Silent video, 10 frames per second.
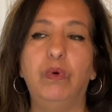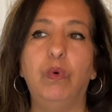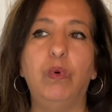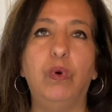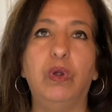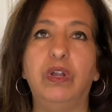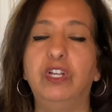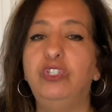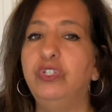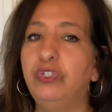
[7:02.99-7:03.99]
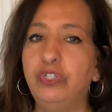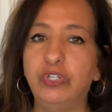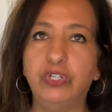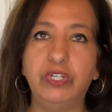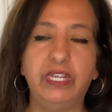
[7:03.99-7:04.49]
or a
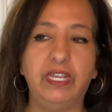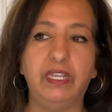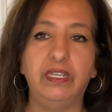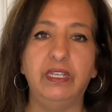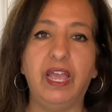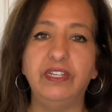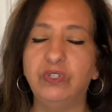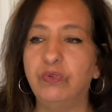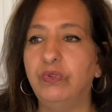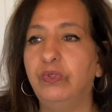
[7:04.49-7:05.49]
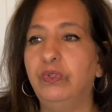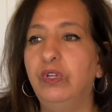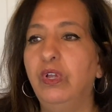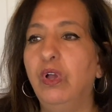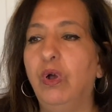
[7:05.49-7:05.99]
junior in high school
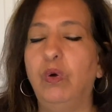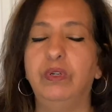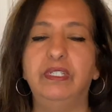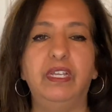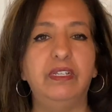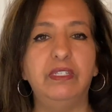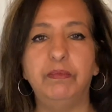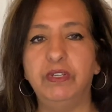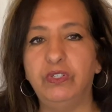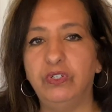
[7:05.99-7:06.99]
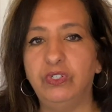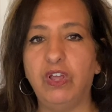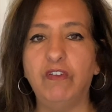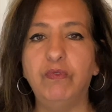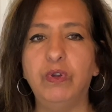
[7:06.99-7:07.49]
or second semester
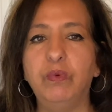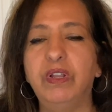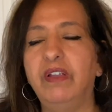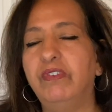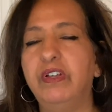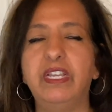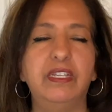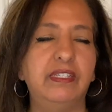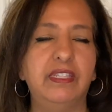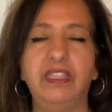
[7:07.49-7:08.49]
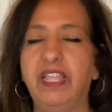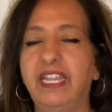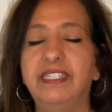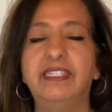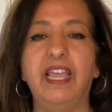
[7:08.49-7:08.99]
sophomore, whatever it is that
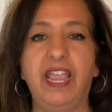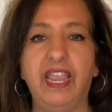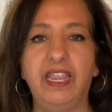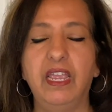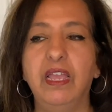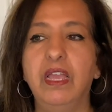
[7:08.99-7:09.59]
they say,